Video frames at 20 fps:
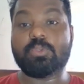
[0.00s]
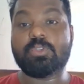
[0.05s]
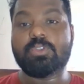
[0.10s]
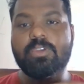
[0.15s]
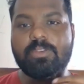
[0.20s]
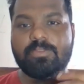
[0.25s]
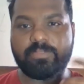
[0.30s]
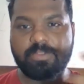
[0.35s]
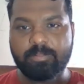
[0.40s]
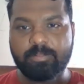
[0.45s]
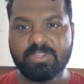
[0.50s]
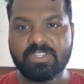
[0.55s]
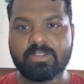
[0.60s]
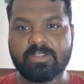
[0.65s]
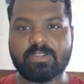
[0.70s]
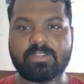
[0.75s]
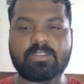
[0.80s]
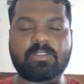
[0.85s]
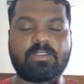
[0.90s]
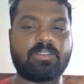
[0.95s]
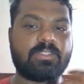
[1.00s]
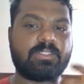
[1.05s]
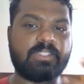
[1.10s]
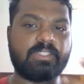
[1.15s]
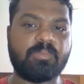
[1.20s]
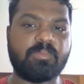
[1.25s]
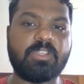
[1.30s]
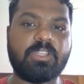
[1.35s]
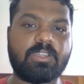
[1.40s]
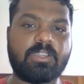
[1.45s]
your webinar or
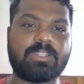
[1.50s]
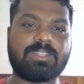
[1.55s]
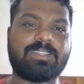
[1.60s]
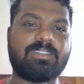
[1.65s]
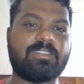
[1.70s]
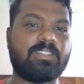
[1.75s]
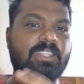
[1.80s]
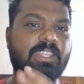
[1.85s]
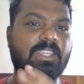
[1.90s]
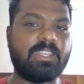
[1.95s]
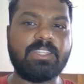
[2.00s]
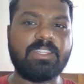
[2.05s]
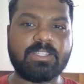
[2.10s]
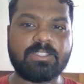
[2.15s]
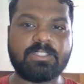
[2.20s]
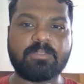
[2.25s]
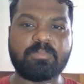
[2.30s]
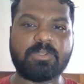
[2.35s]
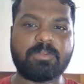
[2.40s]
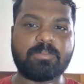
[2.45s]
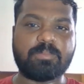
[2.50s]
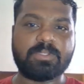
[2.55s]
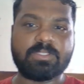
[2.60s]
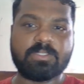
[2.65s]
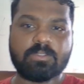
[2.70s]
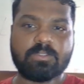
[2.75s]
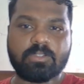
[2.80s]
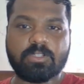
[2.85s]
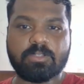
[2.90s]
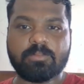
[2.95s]
seminar or any other
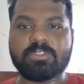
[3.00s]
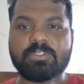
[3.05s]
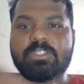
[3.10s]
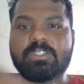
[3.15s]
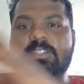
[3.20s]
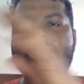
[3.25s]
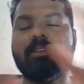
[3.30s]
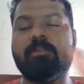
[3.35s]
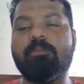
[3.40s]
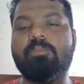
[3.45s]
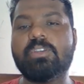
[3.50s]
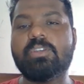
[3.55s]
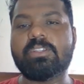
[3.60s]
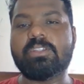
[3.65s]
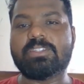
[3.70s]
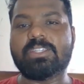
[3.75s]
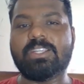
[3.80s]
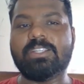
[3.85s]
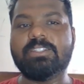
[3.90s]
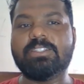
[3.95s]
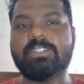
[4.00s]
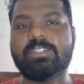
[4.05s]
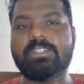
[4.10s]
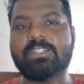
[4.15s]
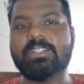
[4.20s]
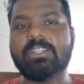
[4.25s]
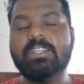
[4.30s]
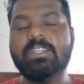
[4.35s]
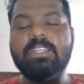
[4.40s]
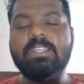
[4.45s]
purpose, anonymously someone is
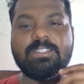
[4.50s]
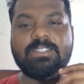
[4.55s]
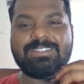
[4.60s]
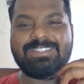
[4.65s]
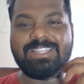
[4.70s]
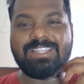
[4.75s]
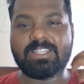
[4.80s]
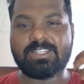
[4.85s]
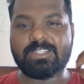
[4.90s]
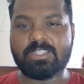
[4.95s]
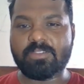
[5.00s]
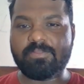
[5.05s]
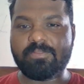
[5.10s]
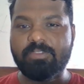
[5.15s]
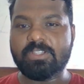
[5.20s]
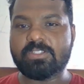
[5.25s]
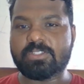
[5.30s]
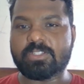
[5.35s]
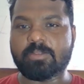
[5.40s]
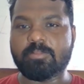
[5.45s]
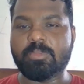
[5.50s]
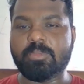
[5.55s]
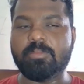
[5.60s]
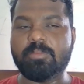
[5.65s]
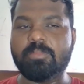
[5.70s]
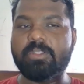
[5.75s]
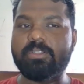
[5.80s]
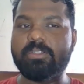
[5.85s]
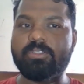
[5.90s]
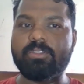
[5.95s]
entered, they are giving trouble,
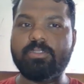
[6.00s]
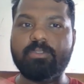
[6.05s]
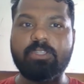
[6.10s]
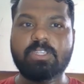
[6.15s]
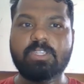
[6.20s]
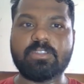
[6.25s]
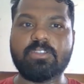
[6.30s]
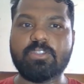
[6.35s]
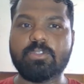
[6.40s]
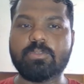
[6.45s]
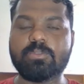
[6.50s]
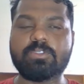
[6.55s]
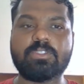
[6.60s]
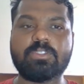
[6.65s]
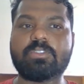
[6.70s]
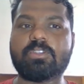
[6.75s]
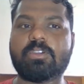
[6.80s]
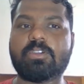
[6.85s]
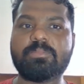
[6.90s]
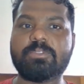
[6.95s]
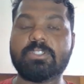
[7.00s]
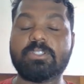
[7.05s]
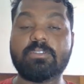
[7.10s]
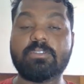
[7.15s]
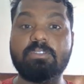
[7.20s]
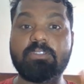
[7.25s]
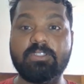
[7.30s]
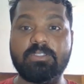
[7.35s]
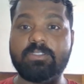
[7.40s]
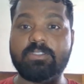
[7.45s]
means you can use this
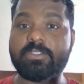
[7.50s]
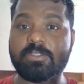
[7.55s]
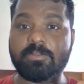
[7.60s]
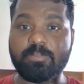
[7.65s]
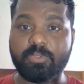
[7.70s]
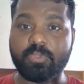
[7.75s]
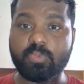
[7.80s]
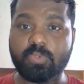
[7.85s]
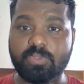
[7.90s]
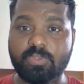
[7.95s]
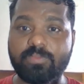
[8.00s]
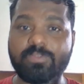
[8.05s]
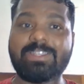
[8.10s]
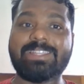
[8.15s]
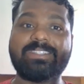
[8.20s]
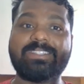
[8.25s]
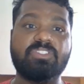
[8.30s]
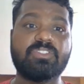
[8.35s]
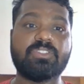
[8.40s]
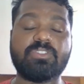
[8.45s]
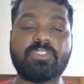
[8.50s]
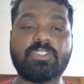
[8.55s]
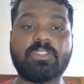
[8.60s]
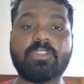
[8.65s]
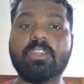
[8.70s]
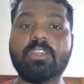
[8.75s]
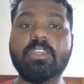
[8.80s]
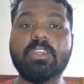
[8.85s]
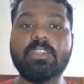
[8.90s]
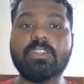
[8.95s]
option. This is a beautiful
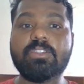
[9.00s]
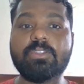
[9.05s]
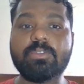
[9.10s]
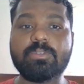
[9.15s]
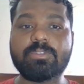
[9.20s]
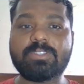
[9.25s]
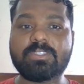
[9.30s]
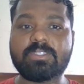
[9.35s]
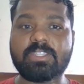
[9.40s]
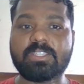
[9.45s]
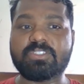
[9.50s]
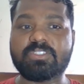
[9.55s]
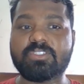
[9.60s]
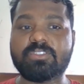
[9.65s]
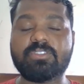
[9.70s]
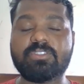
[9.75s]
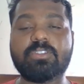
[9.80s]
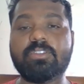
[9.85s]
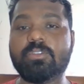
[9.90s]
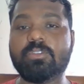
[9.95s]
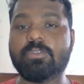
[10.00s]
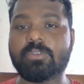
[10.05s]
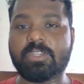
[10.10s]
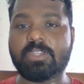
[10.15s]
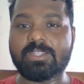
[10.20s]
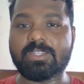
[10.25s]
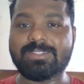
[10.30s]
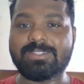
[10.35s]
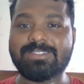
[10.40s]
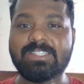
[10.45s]
extension. Use this extension, you
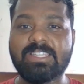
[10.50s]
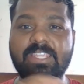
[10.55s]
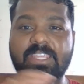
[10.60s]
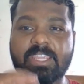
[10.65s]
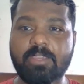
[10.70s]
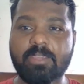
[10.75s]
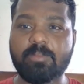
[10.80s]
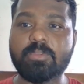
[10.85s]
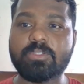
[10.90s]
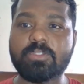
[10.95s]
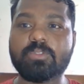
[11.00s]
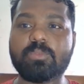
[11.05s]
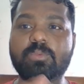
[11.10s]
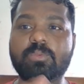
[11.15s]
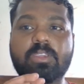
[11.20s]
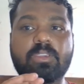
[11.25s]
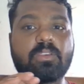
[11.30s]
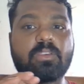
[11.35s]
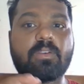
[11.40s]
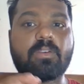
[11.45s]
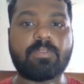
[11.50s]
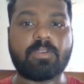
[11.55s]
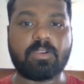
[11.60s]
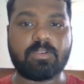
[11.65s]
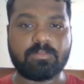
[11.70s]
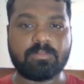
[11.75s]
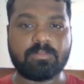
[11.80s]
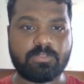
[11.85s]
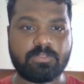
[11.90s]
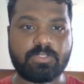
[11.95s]
can able to kick off
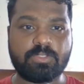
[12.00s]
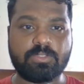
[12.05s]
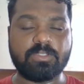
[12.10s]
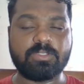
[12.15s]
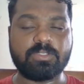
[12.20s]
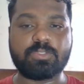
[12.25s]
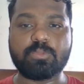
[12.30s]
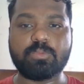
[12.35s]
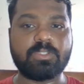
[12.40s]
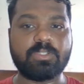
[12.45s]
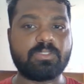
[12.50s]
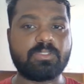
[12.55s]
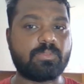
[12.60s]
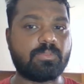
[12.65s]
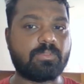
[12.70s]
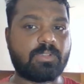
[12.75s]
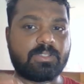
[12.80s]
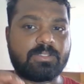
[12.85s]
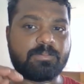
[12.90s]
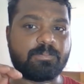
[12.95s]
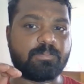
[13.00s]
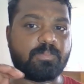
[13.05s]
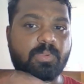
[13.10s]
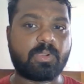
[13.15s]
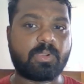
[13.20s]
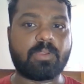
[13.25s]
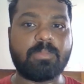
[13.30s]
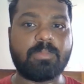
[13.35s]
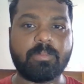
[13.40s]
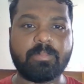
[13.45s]
the students who are
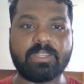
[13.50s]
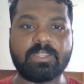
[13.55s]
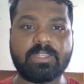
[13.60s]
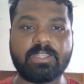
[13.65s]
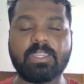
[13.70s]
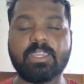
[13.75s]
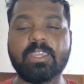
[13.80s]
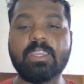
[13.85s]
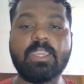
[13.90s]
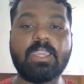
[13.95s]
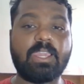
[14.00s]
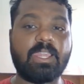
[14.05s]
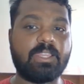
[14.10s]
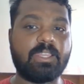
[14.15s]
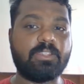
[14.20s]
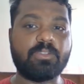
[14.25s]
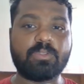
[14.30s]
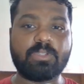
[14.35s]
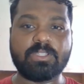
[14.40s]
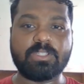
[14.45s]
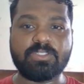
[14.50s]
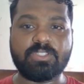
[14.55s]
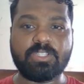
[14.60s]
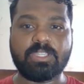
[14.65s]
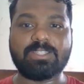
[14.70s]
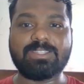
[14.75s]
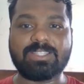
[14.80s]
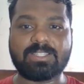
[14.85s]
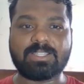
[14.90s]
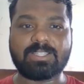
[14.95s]
problematic, and you can
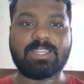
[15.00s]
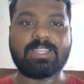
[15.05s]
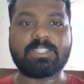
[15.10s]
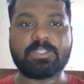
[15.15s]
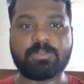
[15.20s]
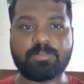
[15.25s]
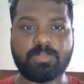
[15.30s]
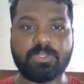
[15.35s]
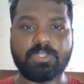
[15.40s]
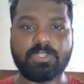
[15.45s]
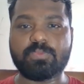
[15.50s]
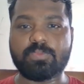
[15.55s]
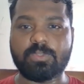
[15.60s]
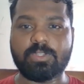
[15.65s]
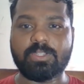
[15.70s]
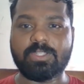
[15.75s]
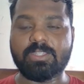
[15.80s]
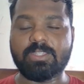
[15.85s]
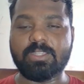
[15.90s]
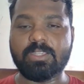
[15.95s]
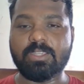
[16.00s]
take the class peacefully.